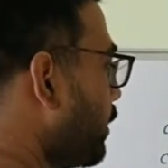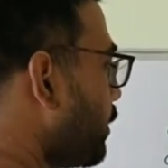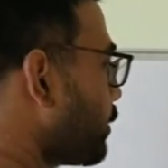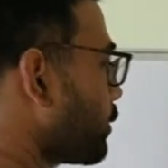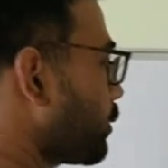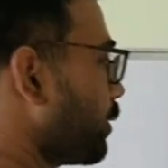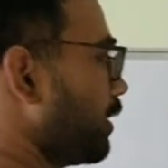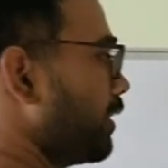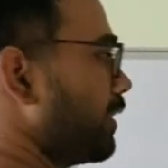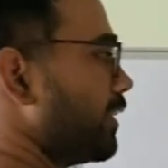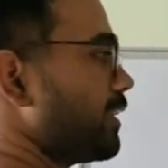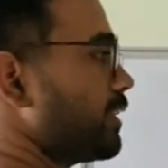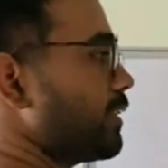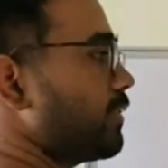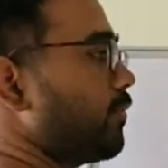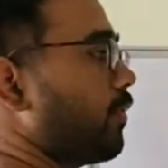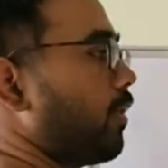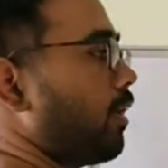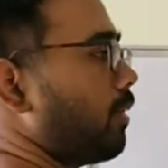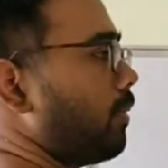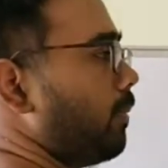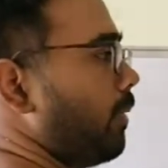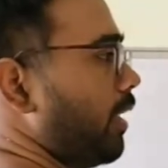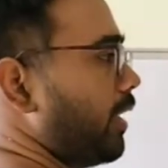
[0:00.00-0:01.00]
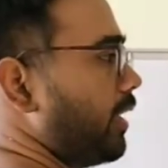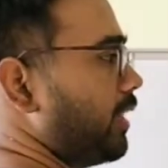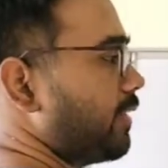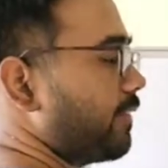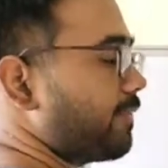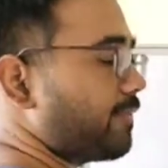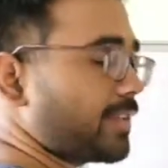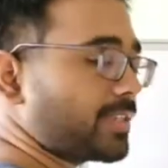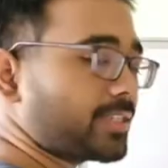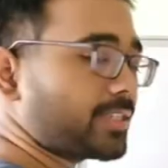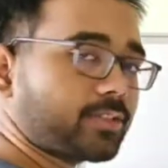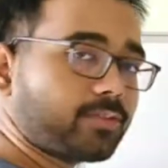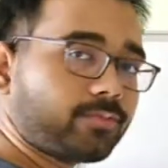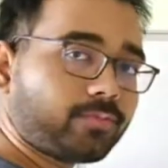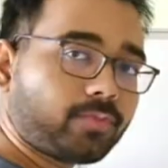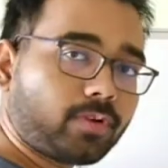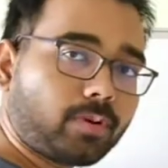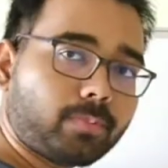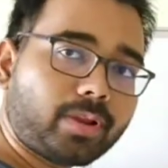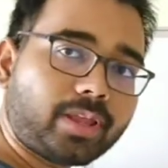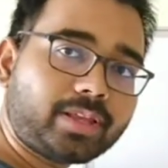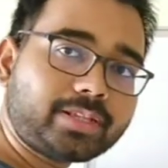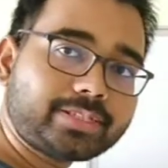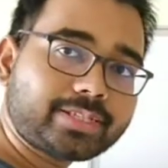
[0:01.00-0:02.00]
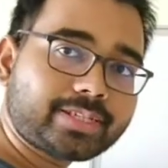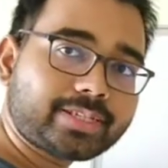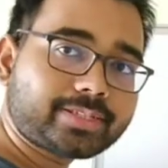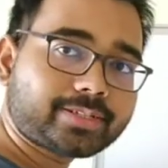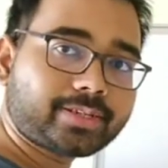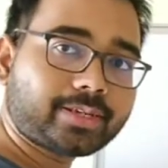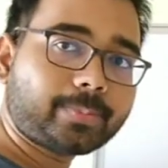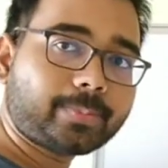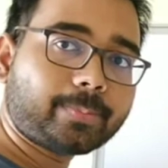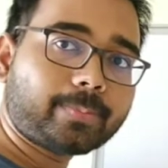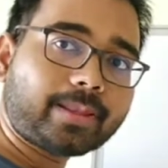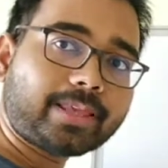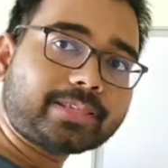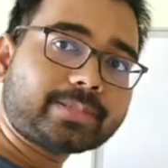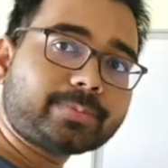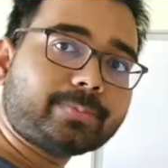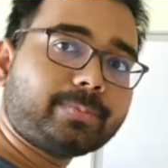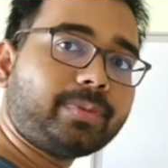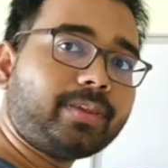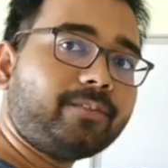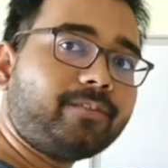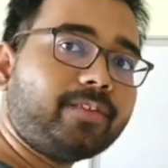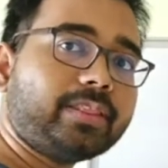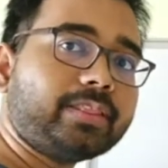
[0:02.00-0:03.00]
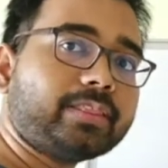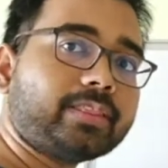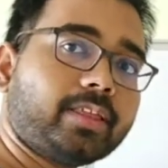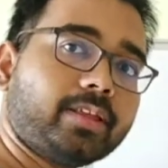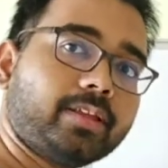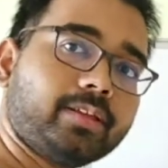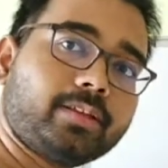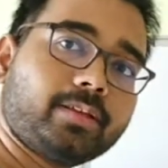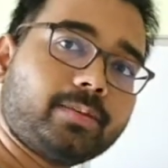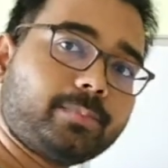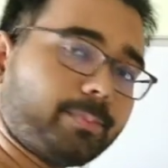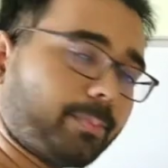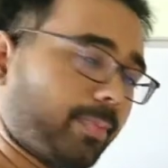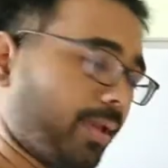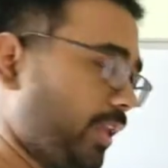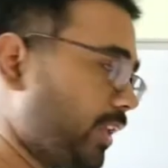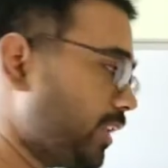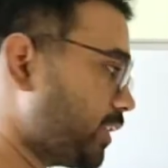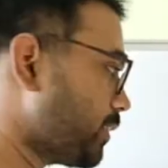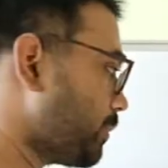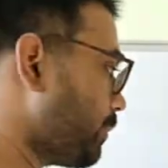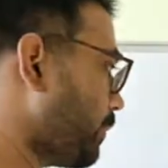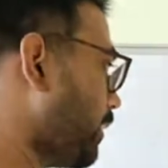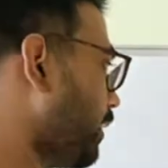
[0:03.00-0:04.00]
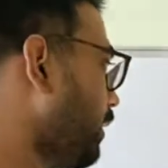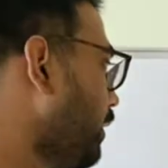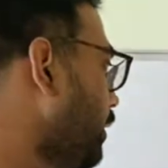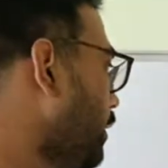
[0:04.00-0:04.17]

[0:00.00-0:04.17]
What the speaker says: So in this formula, in the first formula, just replace B with minus B.